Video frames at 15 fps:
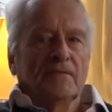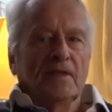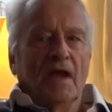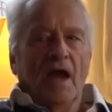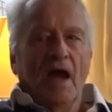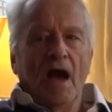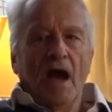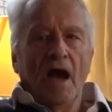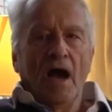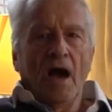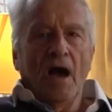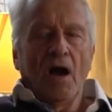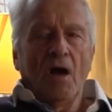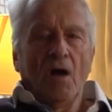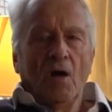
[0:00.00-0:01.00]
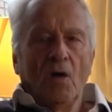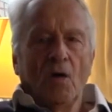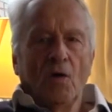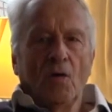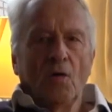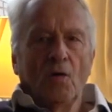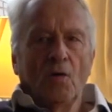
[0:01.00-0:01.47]

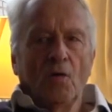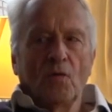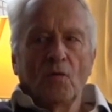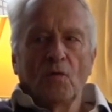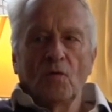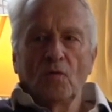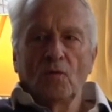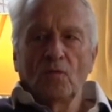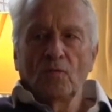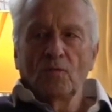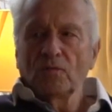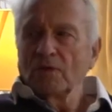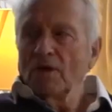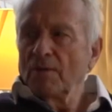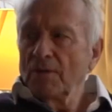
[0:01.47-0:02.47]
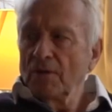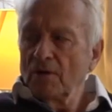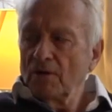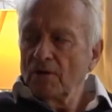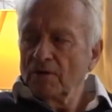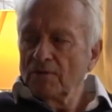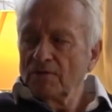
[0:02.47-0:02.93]
AUM. Come
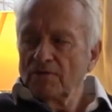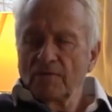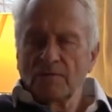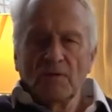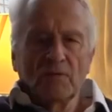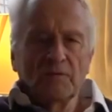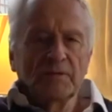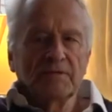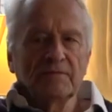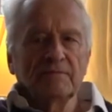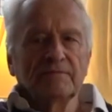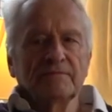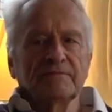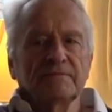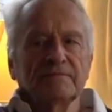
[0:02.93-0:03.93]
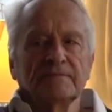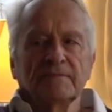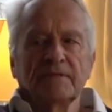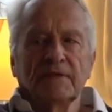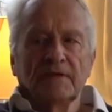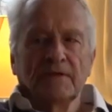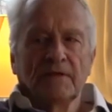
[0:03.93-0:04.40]
along for a moment.
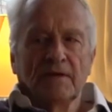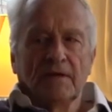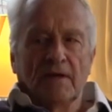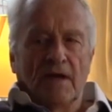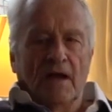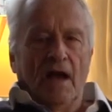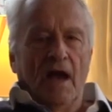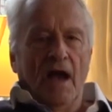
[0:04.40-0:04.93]
AUM,